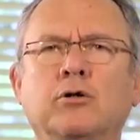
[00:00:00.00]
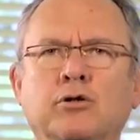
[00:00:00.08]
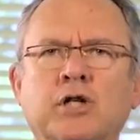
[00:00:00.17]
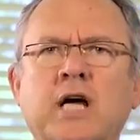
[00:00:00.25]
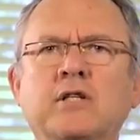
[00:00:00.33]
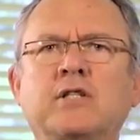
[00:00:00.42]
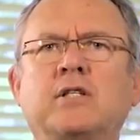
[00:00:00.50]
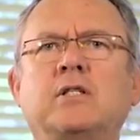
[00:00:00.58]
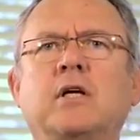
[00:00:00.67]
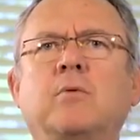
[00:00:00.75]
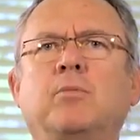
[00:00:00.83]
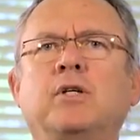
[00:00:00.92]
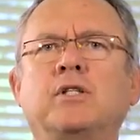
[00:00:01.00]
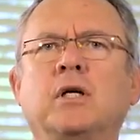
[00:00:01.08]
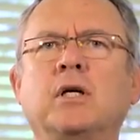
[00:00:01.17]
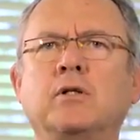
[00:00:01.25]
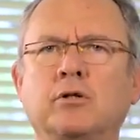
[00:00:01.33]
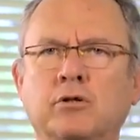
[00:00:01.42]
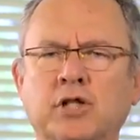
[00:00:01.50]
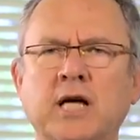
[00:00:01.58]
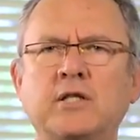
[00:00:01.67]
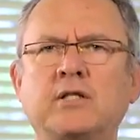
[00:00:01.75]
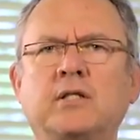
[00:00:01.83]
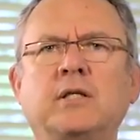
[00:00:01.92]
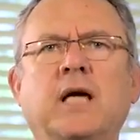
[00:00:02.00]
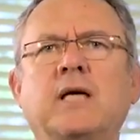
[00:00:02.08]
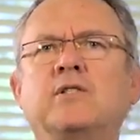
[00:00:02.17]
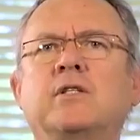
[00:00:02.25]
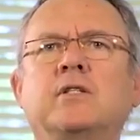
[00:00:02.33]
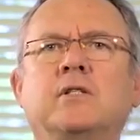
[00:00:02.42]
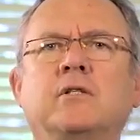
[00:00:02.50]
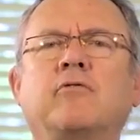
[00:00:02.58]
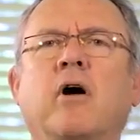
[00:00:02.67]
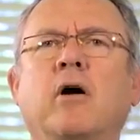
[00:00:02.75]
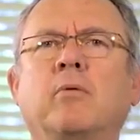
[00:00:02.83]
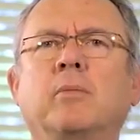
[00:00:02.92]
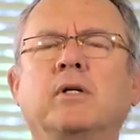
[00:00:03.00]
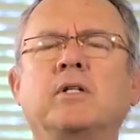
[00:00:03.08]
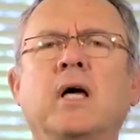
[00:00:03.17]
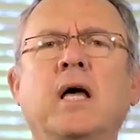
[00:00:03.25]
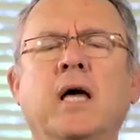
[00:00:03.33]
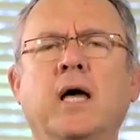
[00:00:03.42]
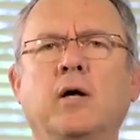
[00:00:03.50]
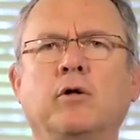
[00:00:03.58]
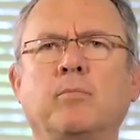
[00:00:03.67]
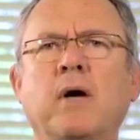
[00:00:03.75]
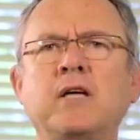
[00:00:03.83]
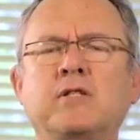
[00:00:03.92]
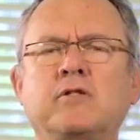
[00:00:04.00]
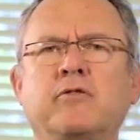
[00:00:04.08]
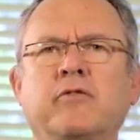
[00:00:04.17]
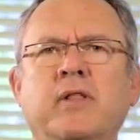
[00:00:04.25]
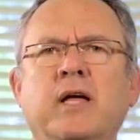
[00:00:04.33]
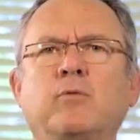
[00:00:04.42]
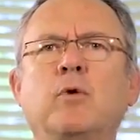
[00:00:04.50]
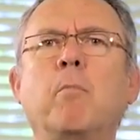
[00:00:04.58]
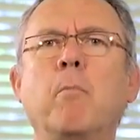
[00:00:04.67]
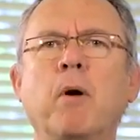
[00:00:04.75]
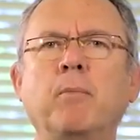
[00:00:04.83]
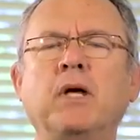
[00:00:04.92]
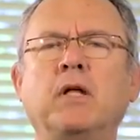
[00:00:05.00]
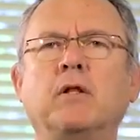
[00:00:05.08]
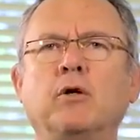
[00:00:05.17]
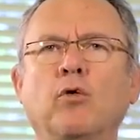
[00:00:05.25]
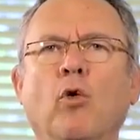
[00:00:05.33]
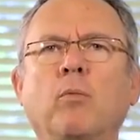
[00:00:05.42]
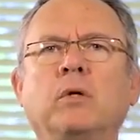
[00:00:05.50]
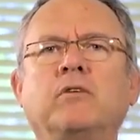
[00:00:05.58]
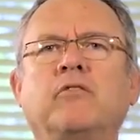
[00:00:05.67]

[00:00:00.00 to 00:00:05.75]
to changes in temperature, to changes in gaseous environment, and on the basis of that, we mimic the normal